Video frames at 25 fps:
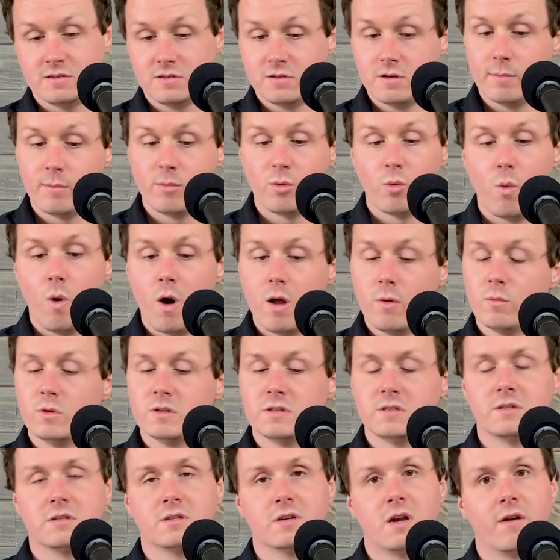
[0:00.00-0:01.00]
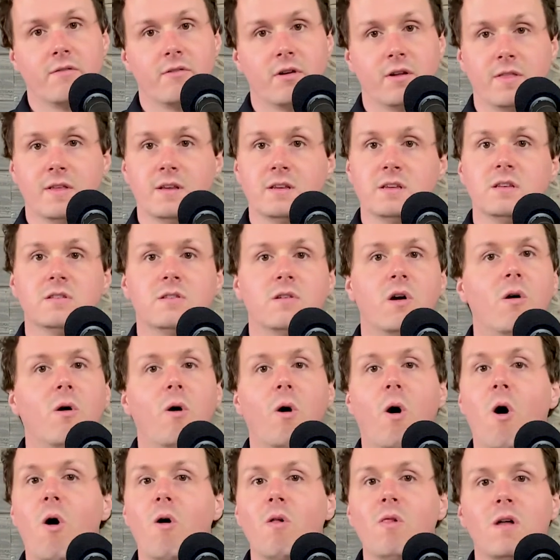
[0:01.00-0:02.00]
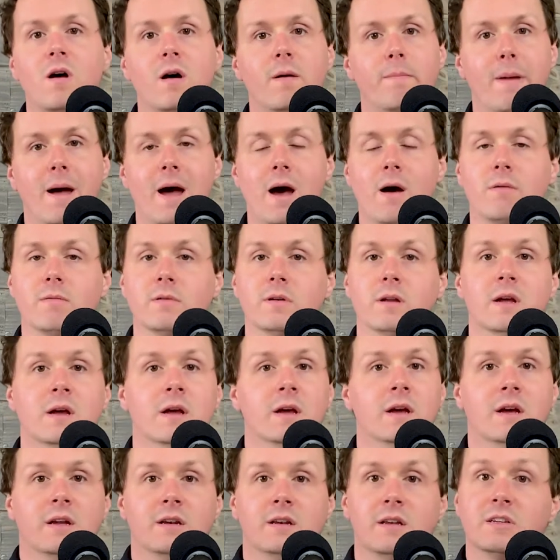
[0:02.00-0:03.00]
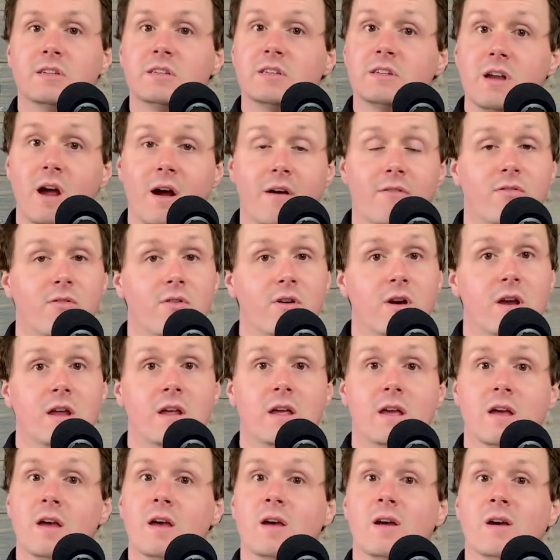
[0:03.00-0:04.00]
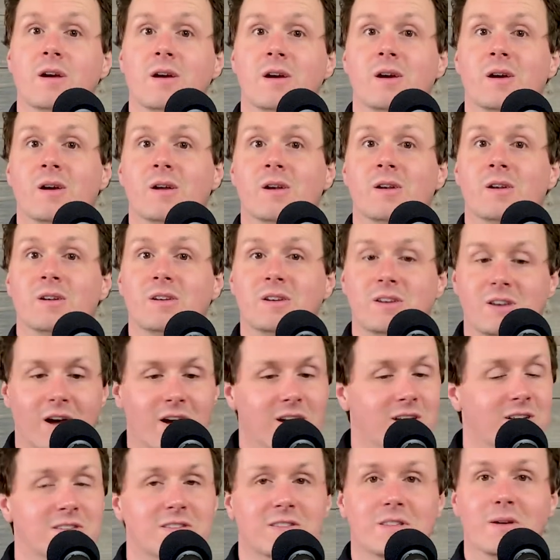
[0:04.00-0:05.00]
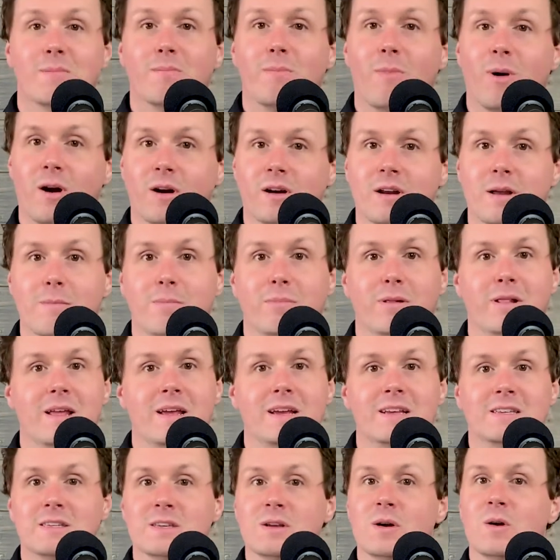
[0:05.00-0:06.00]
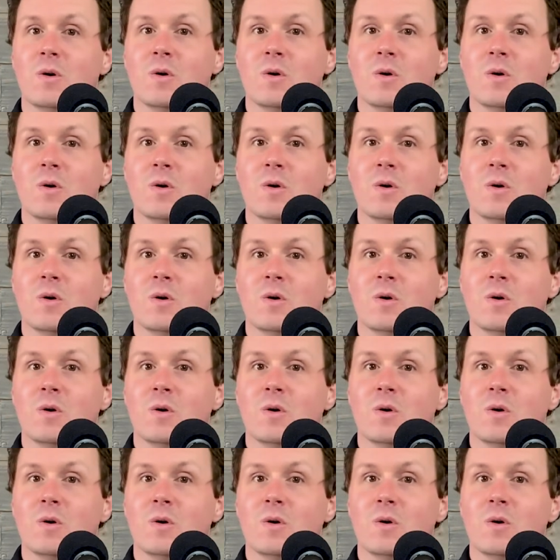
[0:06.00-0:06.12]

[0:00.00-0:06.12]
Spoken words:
So number 1 was discovery. This is all about discovering, does the marketplace